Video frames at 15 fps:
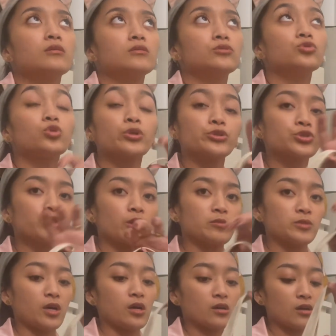
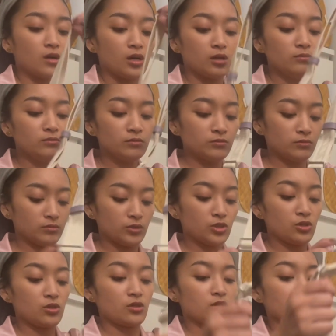Nordstrom.com.
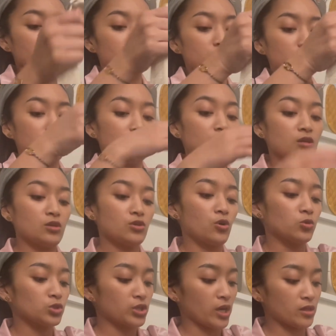You can
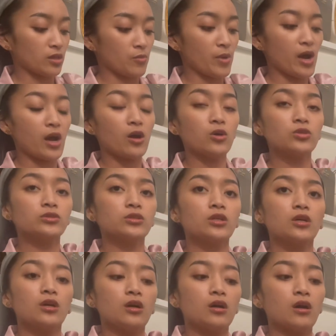go check them out.
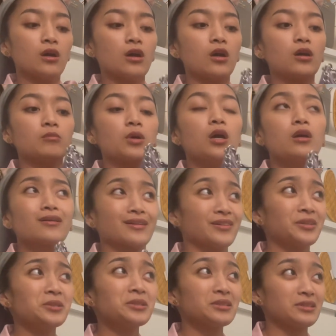Um,
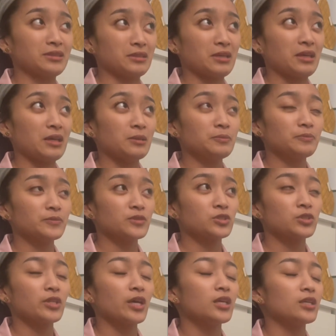currently,
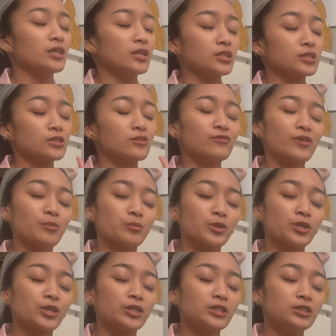today is
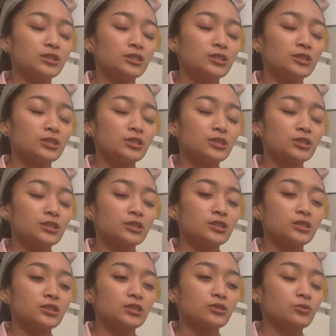November.
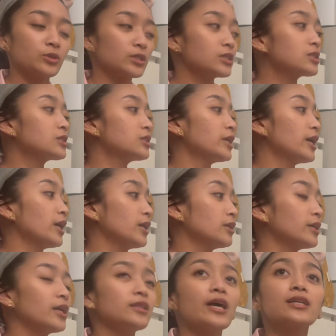What is today?
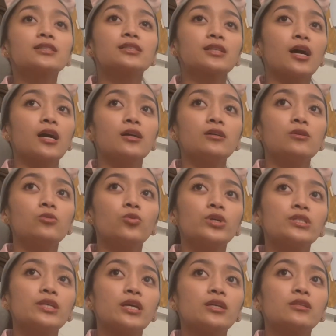Alexa, what
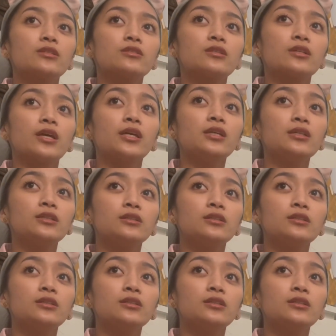day is today?